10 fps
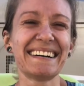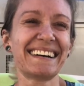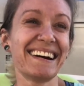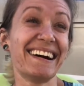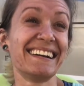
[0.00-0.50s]

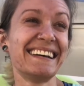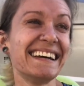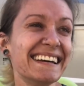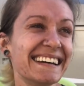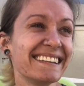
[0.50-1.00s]
God,
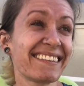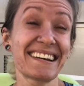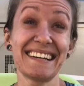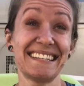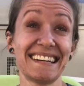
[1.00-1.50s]
like
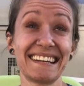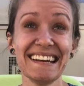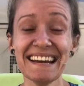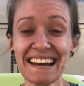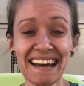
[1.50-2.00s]
I said,
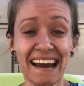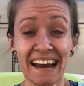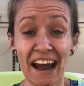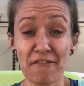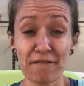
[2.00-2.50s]

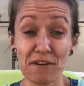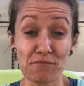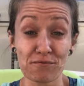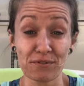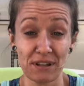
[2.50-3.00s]
I felt
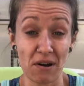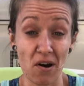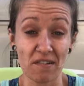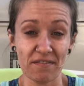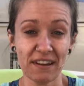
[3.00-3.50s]
really
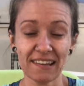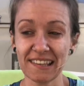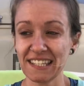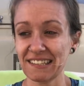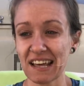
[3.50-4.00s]
off
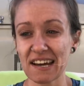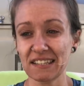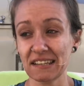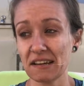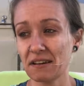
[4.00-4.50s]
this
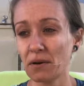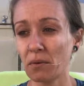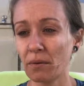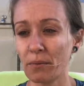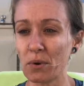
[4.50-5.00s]
last
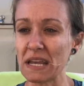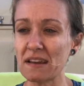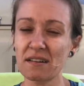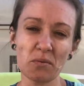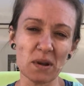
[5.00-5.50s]

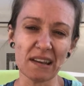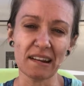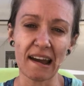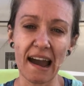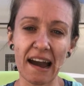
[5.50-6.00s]
week and a
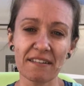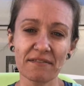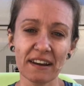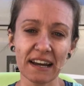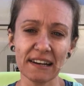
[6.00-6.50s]
half,
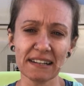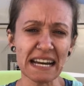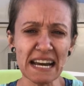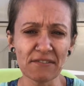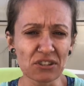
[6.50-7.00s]
and
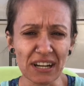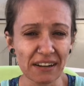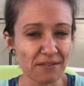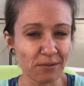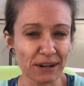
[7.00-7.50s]
just
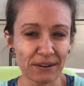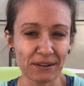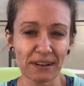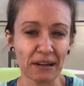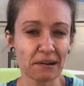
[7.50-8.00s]
kind of
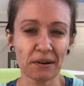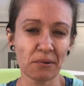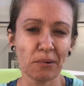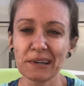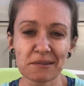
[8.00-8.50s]
wondered
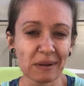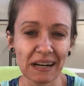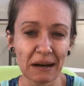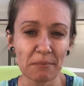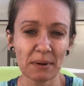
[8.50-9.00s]
what's been
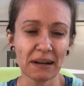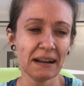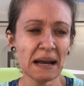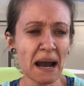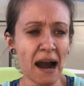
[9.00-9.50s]
up. And
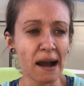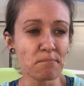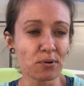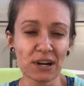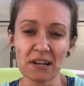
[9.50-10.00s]
I'm
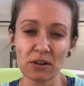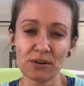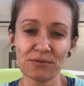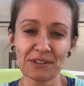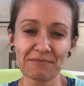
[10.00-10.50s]
pretty
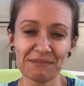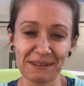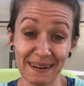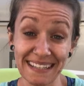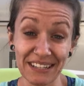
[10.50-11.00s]
close to
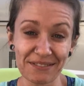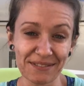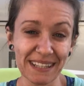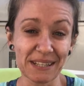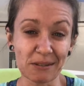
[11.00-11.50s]
myself
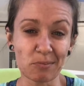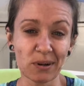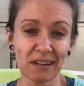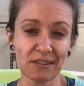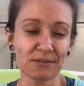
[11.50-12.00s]
at this
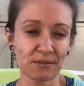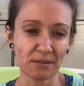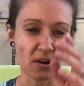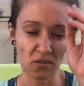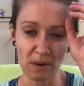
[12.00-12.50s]
point through
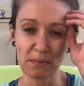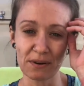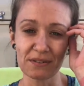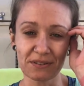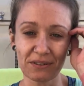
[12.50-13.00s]
all my
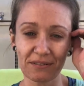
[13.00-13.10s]
personal